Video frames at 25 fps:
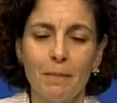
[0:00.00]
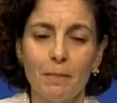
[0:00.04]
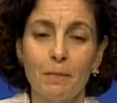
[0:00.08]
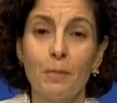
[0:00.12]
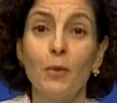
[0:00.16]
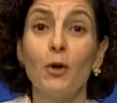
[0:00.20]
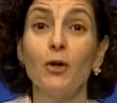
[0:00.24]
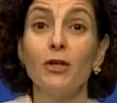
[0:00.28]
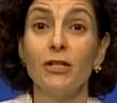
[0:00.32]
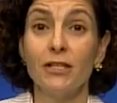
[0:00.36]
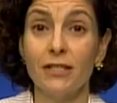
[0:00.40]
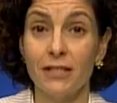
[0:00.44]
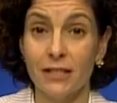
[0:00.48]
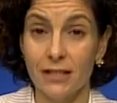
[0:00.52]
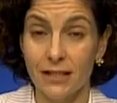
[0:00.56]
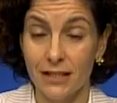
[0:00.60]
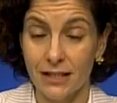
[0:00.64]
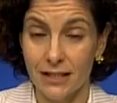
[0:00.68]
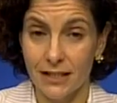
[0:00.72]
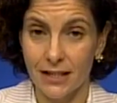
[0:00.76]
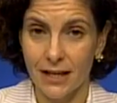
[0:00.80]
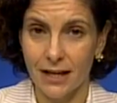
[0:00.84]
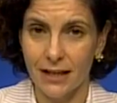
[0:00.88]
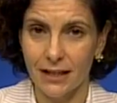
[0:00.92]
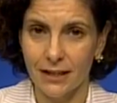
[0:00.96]
policy
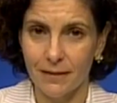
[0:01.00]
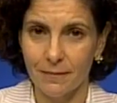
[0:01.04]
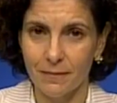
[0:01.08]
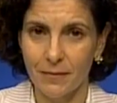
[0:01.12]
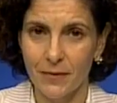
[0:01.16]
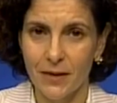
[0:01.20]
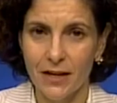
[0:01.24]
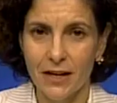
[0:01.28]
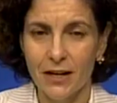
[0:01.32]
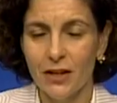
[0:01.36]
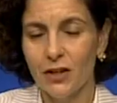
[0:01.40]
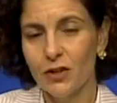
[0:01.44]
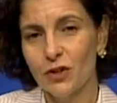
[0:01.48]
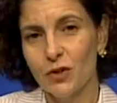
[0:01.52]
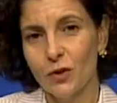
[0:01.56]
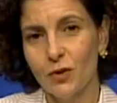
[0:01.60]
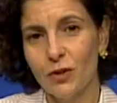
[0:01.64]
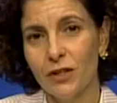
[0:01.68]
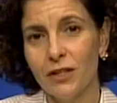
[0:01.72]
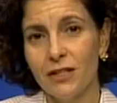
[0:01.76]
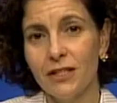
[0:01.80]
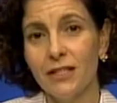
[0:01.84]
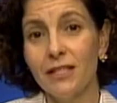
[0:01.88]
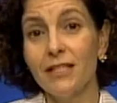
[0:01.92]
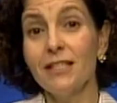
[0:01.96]
design. So
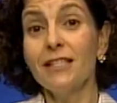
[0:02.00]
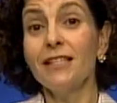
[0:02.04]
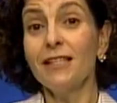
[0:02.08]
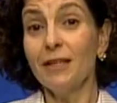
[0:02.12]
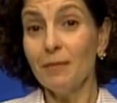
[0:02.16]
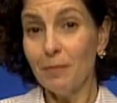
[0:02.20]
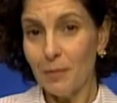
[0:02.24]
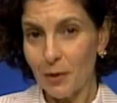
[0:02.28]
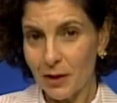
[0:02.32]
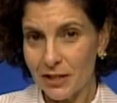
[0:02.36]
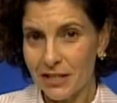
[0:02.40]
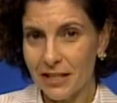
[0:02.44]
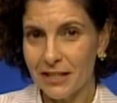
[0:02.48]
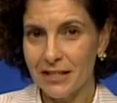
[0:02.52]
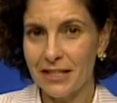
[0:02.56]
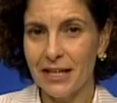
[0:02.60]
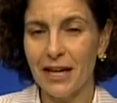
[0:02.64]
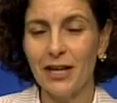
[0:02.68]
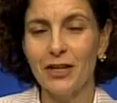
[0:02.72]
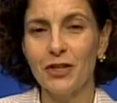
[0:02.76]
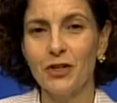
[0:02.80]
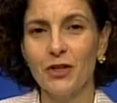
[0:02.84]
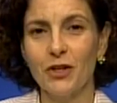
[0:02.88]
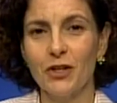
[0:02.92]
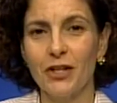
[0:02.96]
this is the
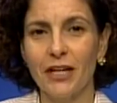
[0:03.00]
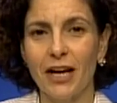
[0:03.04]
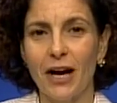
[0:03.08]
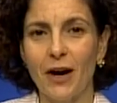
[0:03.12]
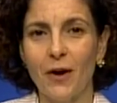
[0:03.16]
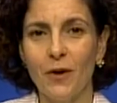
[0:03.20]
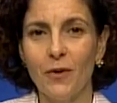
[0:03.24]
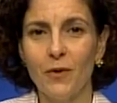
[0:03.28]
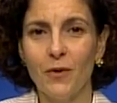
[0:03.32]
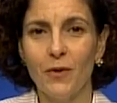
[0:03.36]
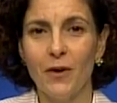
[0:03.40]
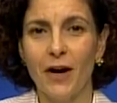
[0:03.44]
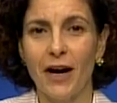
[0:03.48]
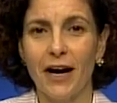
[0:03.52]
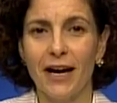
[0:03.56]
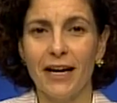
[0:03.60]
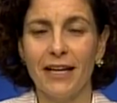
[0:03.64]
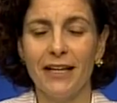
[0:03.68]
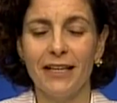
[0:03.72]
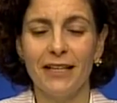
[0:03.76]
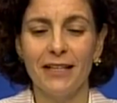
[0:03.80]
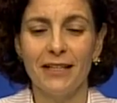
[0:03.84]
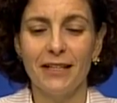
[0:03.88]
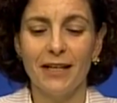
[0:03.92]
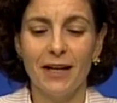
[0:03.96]
presentation now.
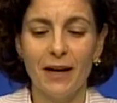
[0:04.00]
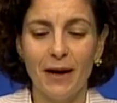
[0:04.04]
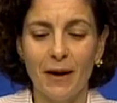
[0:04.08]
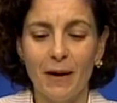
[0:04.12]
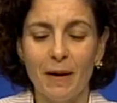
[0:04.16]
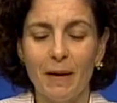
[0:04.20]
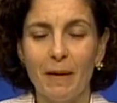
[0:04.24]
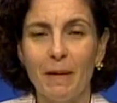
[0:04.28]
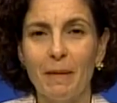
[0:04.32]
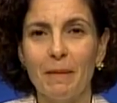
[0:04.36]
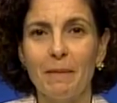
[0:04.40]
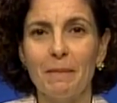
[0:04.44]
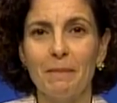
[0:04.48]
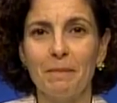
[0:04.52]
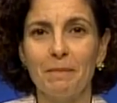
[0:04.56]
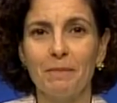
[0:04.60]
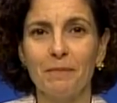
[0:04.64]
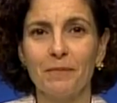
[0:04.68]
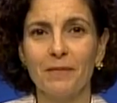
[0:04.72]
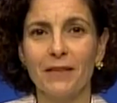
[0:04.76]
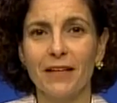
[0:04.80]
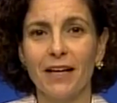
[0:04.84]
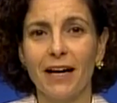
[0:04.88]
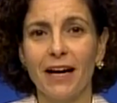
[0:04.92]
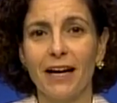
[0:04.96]

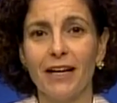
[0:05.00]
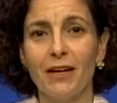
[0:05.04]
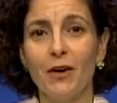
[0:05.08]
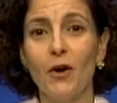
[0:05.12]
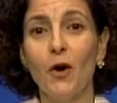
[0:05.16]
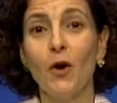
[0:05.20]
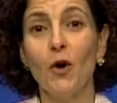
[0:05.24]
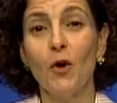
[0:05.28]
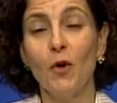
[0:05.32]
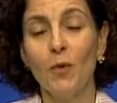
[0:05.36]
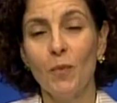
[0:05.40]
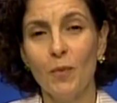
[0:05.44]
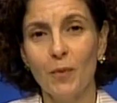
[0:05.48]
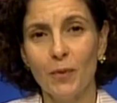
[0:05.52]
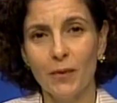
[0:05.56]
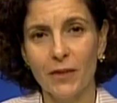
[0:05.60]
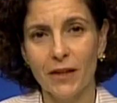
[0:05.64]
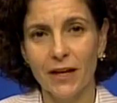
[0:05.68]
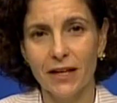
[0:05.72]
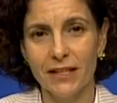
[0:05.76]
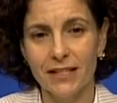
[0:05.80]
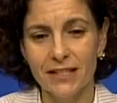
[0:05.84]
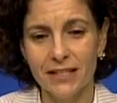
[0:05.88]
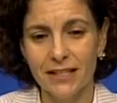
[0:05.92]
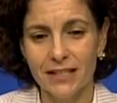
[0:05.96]
I hope
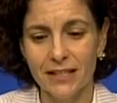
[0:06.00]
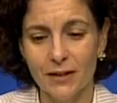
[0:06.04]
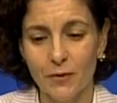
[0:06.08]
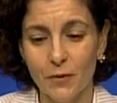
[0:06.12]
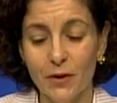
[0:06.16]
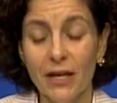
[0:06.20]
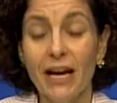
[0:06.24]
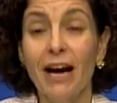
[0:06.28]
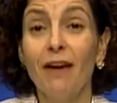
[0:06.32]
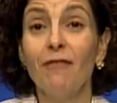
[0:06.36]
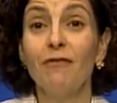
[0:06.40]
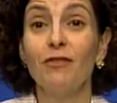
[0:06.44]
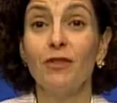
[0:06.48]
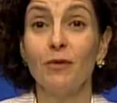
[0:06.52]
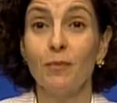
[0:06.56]
that we have